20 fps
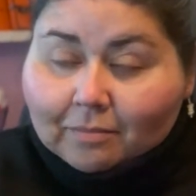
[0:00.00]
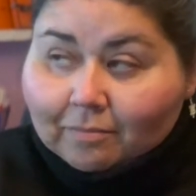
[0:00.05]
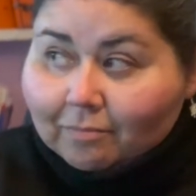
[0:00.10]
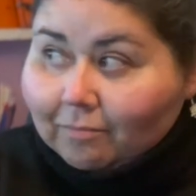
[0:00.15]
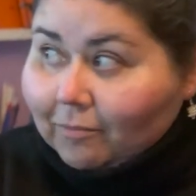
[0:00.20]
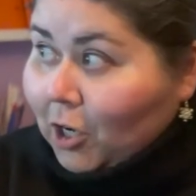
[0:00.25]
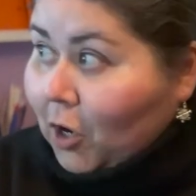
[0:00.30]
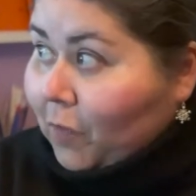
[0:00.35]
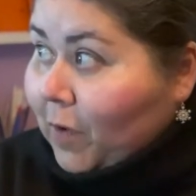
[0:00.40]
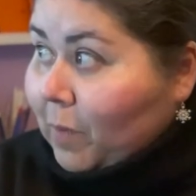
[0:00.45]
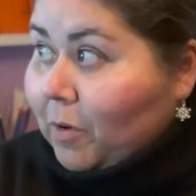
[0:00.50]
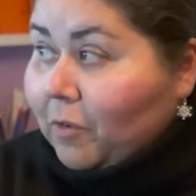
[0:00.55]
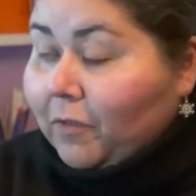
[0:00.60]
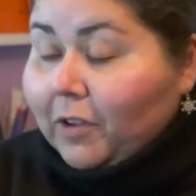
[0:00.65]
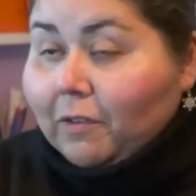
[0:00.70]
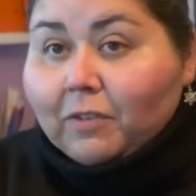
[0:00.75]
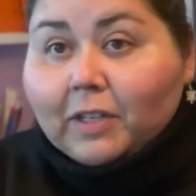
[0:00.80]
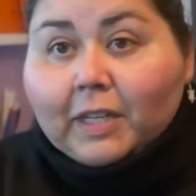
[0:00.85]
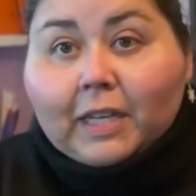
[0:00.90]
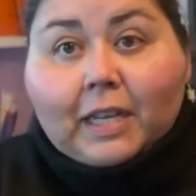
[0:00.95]
November
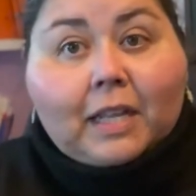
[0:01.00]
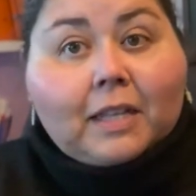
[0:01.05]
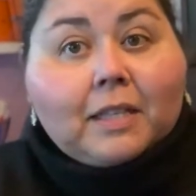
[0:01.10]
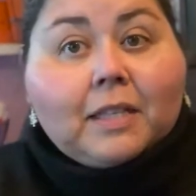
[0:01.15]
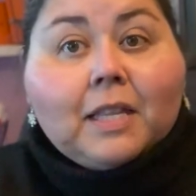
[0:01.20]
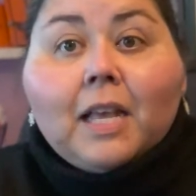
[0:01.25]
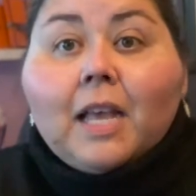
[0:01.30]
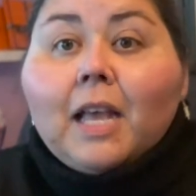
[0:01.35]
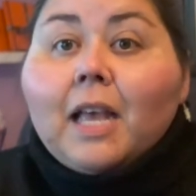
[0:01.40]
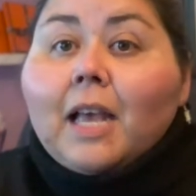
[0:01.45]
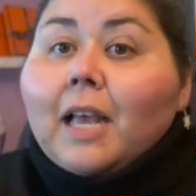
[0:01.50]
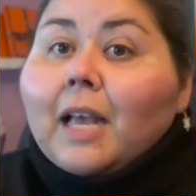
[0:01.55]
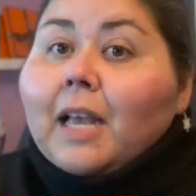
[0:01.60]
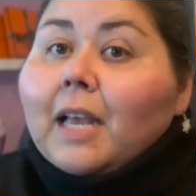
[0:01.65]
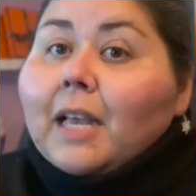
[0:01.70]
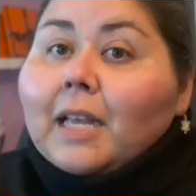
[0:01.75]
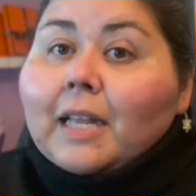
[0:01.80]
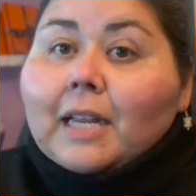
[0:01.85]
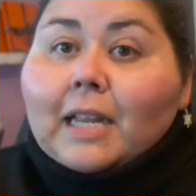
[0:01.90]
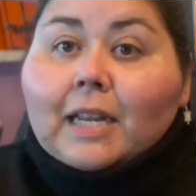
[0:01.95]
15th,
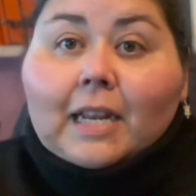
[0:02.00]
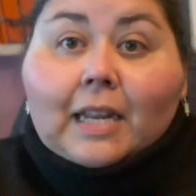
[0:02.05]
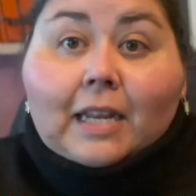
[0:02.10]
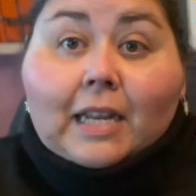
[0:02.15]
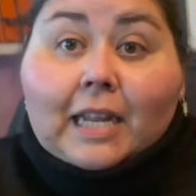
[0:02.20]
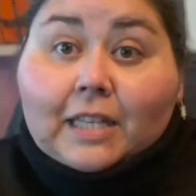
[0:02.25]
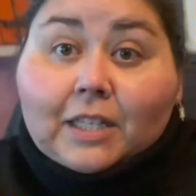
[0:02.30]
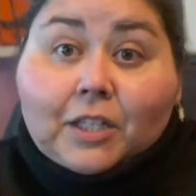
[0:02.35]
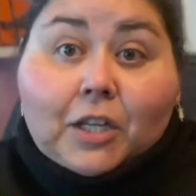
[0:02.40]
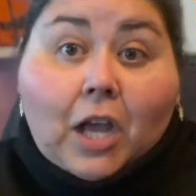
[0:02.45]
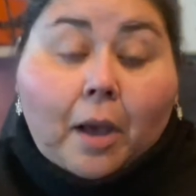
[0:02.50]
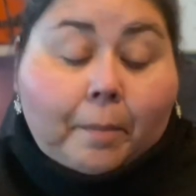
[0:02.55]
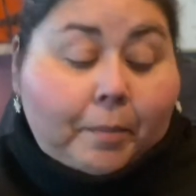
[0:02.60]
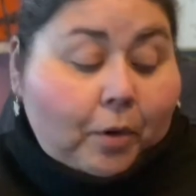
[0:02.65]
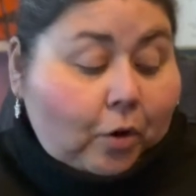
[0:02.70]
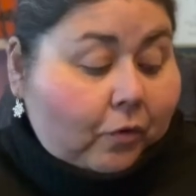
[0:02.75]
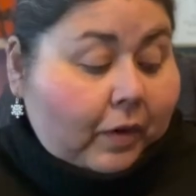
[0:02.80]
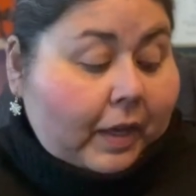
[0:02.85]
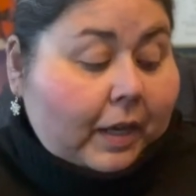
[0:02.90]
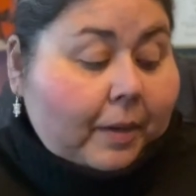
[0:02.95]
it's not
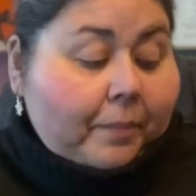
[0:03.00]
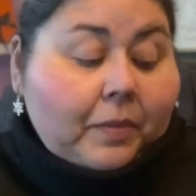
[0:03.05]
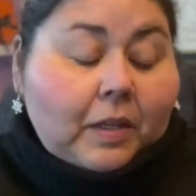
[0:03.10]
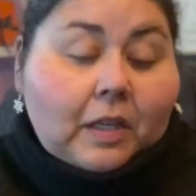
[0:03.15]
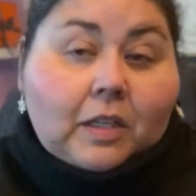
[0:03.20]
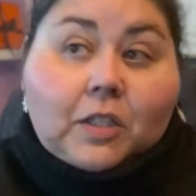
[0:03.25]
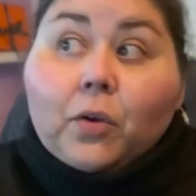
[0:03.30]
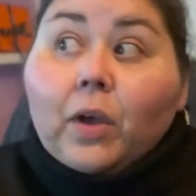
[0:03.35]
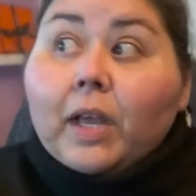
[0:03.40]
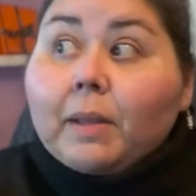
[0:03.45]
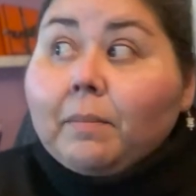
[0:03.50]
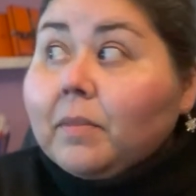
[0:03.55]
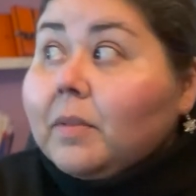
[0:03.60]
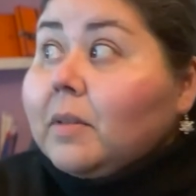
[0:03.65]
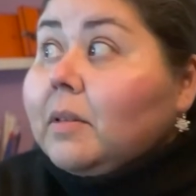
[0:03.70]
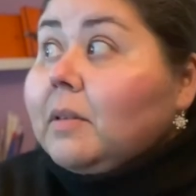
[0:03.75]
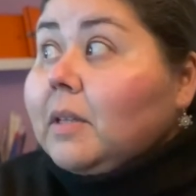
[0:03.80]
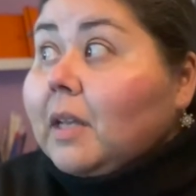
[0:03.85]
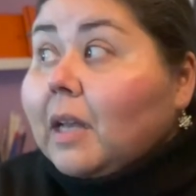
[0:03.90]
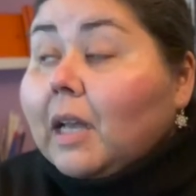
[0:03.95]
moving. So I'm
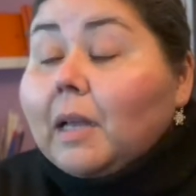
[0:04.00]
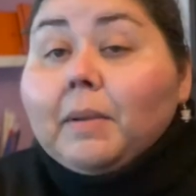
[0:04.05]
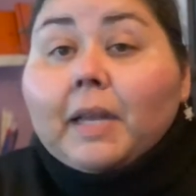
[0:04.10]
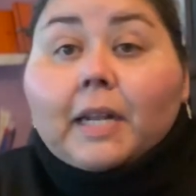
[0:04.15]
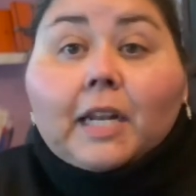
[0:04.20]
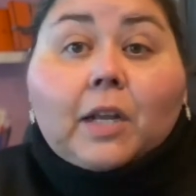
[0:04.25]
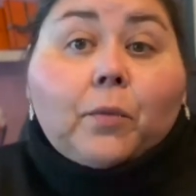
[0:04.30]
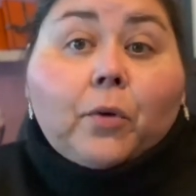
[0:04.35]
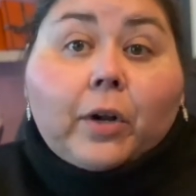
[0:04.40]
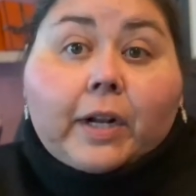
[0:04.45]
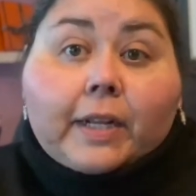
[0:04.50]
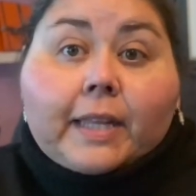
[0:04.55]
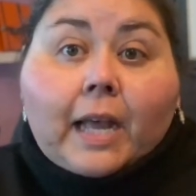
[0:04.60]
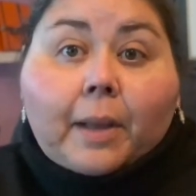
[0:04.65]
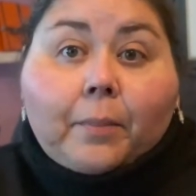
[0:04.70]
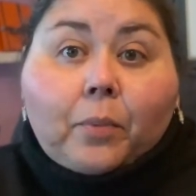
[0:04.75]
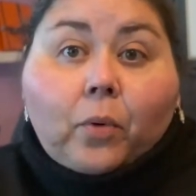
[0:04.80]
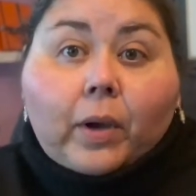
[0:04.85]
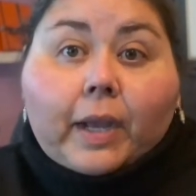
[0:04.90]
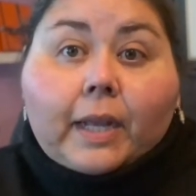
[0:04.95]
I'm getting worried at
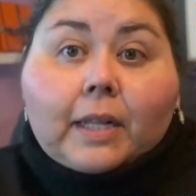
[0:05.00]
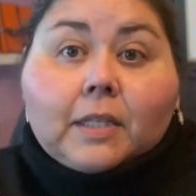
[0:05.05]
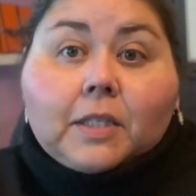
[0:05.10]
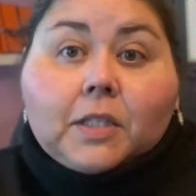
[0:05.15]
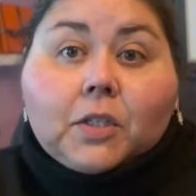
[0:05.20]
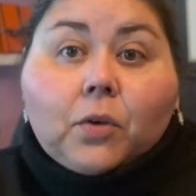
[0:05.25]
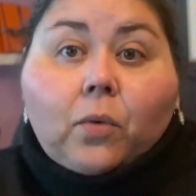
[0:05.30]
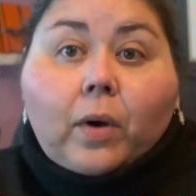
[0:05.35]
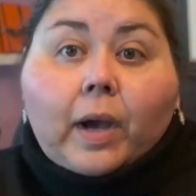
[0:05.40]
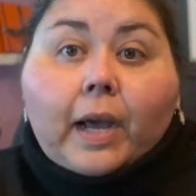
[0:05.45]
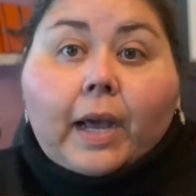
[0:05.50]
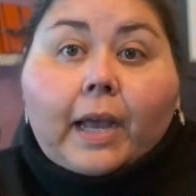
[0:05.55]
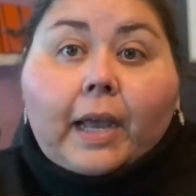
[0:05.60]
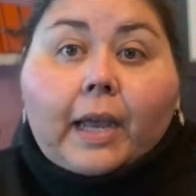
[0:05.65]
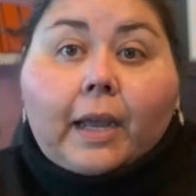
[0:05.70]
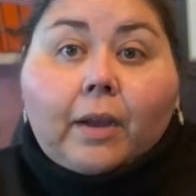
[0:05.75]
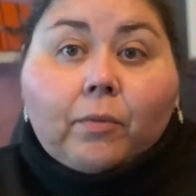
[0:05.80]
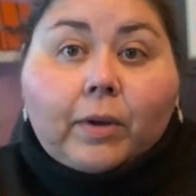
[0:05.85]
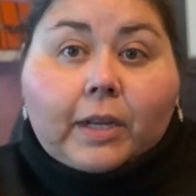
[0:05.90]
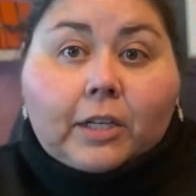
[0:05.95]
that point. So
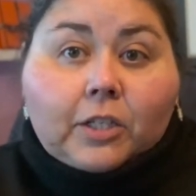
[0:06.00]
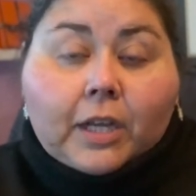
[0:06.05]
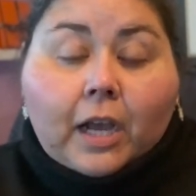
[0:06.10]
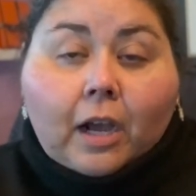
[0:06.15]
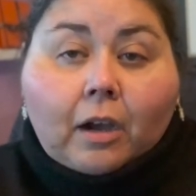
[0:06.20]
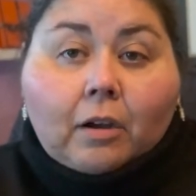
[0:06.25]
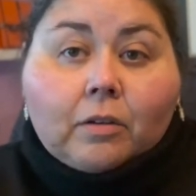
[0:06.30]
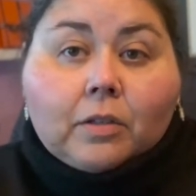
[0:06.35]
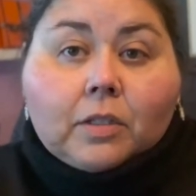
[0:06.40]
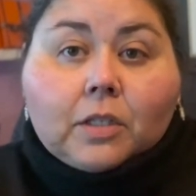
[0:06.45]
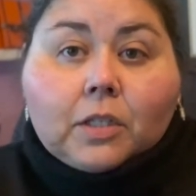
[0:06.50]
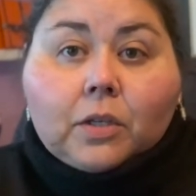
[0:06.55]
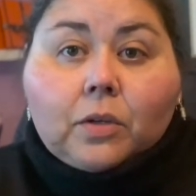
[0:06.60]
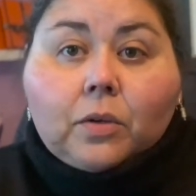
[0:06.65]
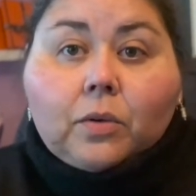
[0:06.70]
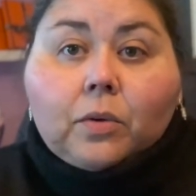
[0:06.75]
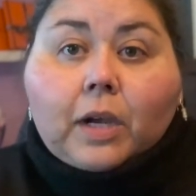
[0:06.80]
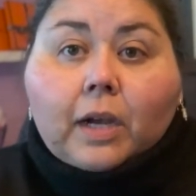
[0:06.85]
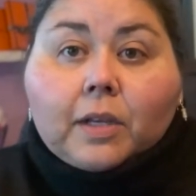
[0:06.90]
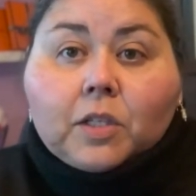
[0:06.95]
I reach out
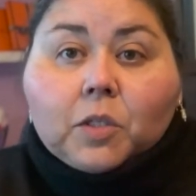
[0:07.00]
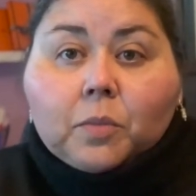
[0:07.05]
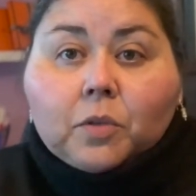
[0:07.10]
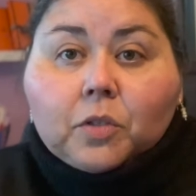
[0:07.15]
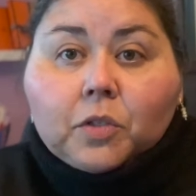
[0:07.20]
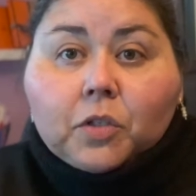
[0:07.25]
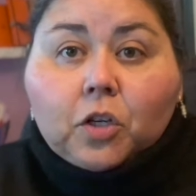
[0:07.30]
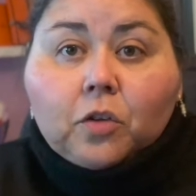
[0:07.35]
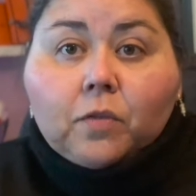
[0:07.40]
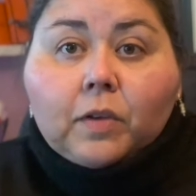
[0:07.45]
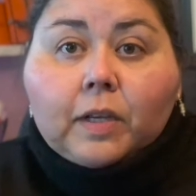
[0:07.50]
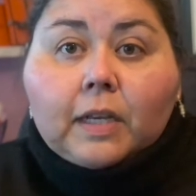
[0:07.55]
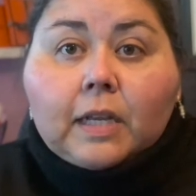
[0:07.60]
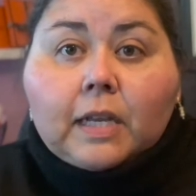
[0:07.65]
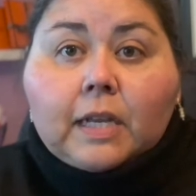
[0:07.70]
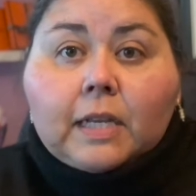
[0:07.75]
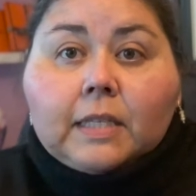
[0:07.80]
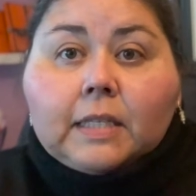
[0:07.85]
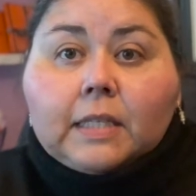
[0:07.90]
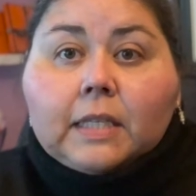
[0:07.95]
to customer
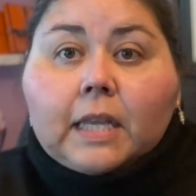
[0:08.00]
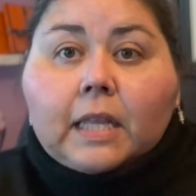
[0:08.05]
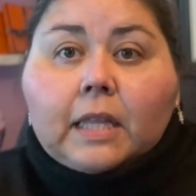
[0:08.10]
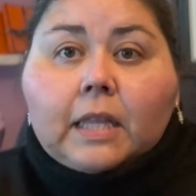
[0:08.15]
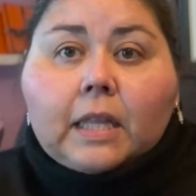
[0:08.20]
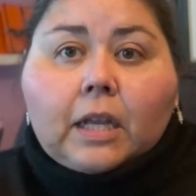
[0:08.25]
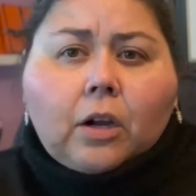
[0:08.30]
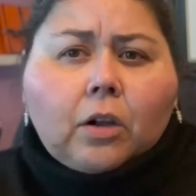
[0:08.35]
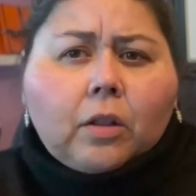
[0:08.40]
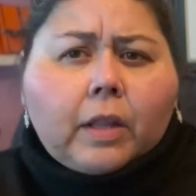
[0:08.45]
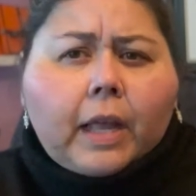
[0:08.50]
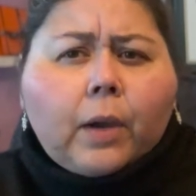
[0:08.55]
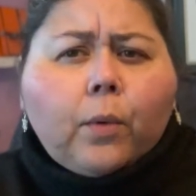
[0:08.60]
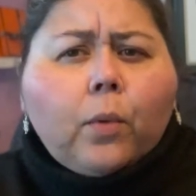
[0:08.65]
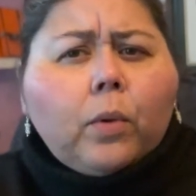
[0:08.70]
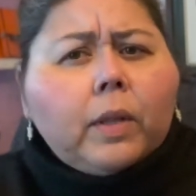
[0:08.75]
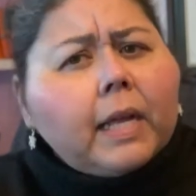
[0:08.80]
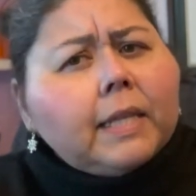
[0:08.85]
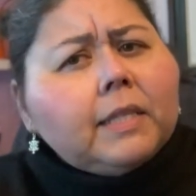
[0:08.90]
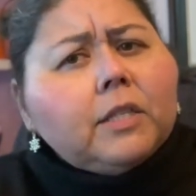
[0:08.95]
service and they're like,
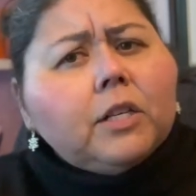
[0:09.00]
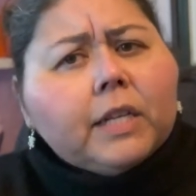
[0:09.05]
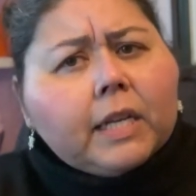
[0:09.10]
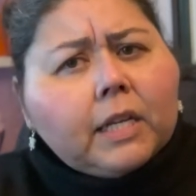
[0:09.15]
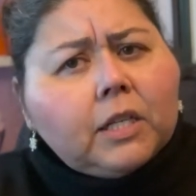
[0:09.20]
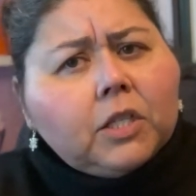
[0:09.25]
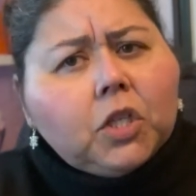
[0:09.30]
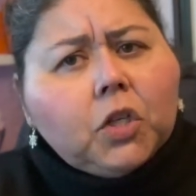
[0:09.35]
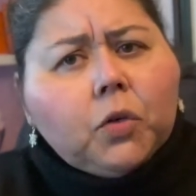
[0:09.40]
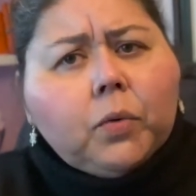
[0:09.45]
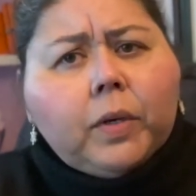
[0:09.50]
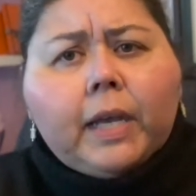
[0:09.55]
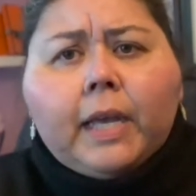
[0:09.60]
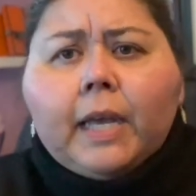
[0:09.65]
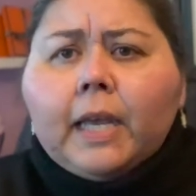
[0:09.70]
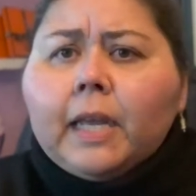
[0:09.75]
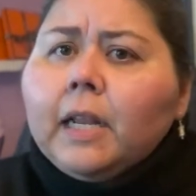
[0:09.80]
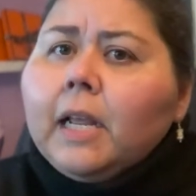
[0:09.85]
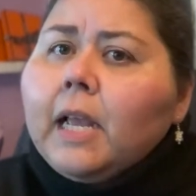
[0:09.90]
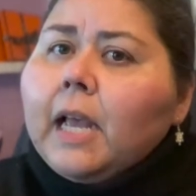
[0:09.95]
well, let's look into
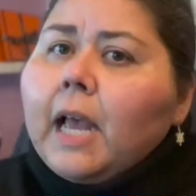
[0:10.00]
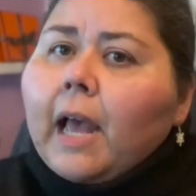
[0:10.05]
it.